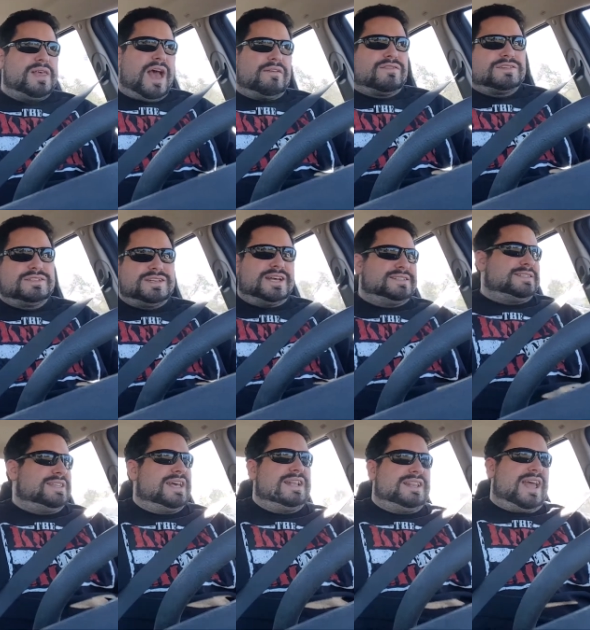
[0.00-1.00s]
ever
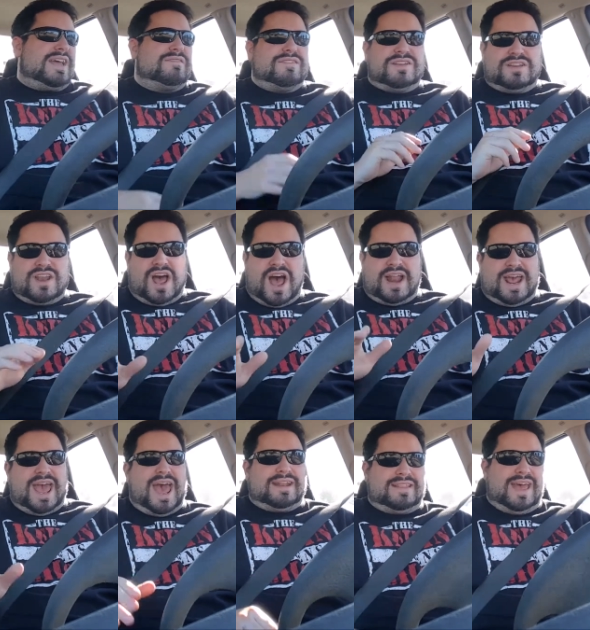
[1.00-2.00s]
since then, they have not
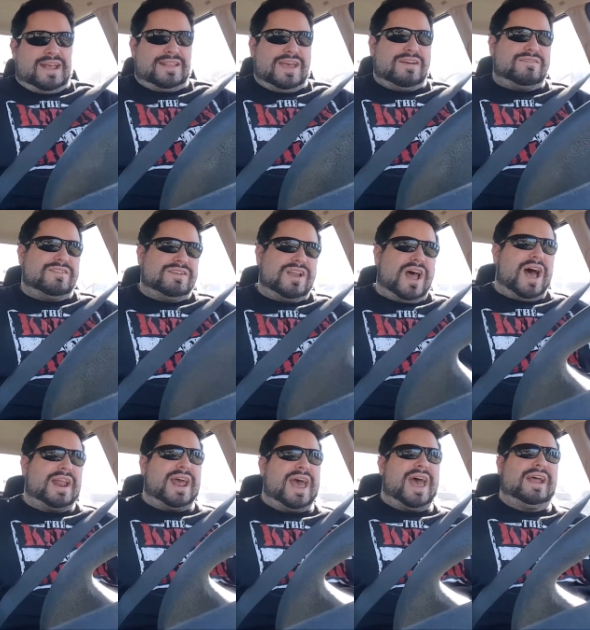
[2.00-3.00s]
had that. They have
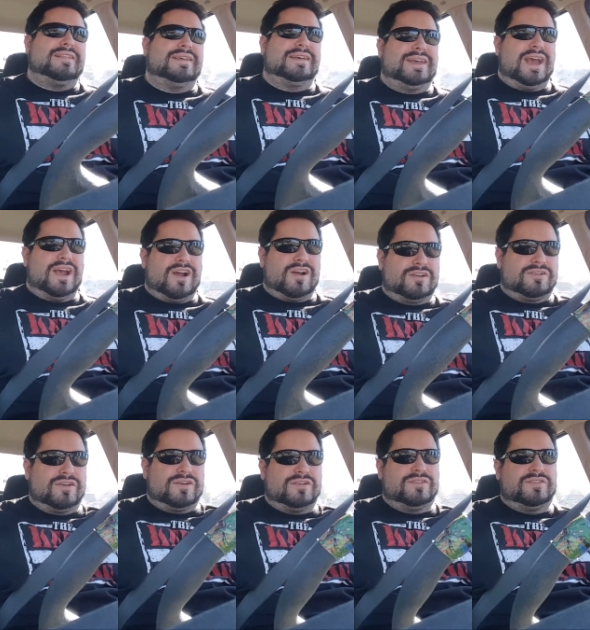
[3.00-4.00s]
not had the
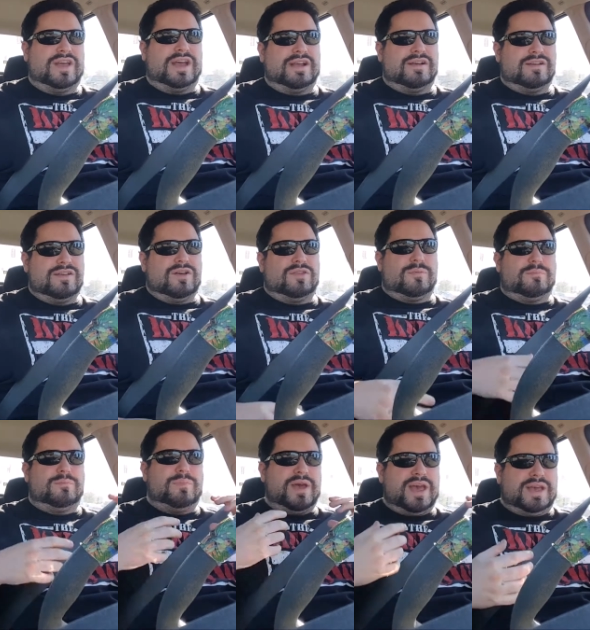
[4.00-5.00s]
characters that you're, you know, the
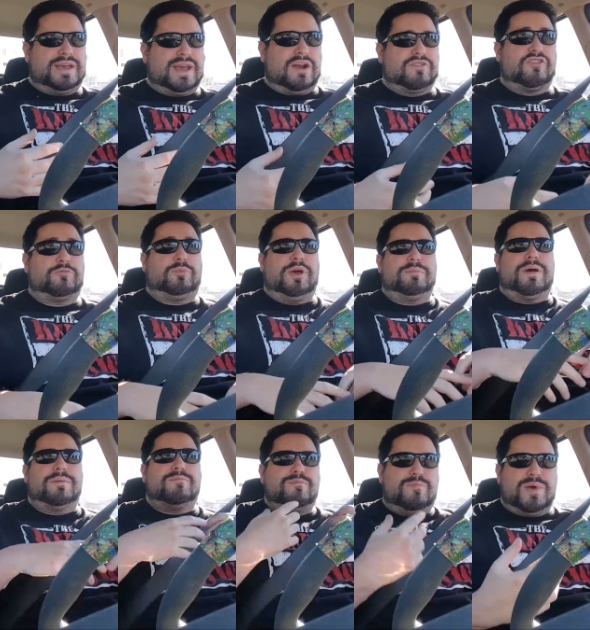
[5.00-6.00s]
big characters played
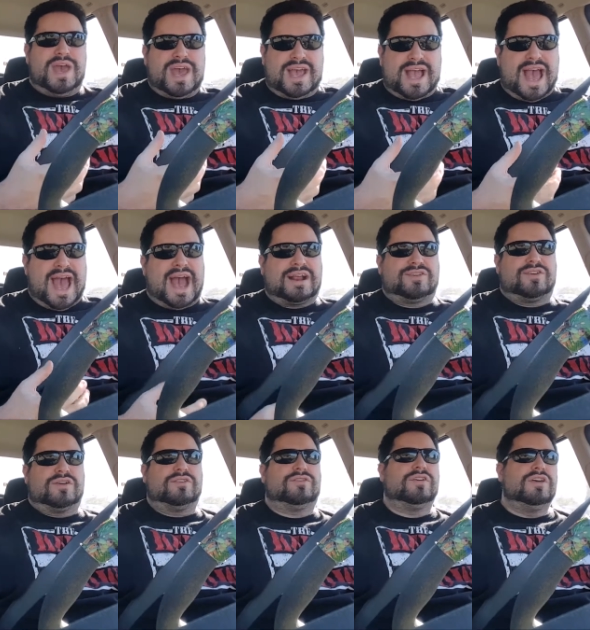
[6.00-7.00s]
by big
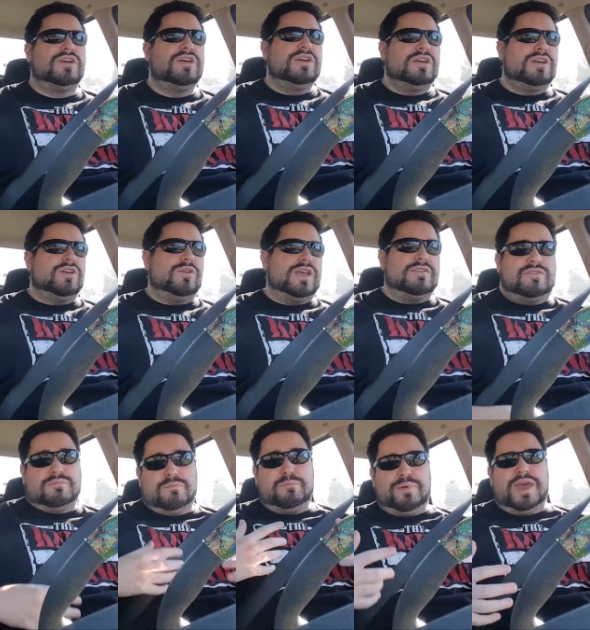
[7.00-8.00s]
actors, you know,
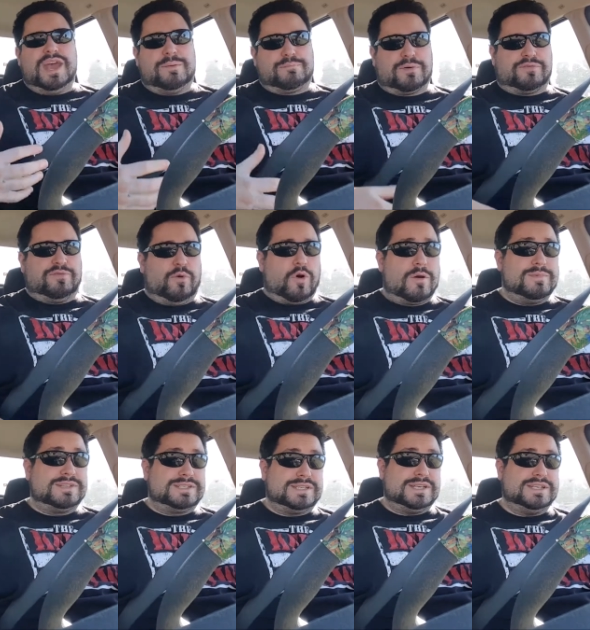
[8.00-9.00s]
given big
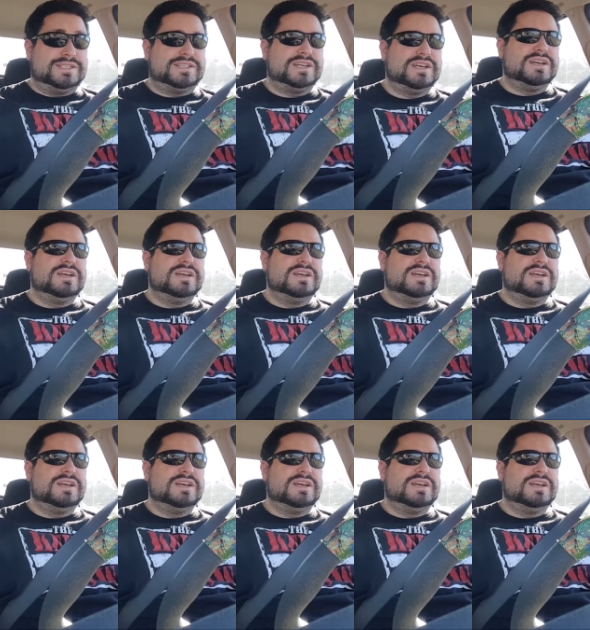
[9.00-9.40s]
performances,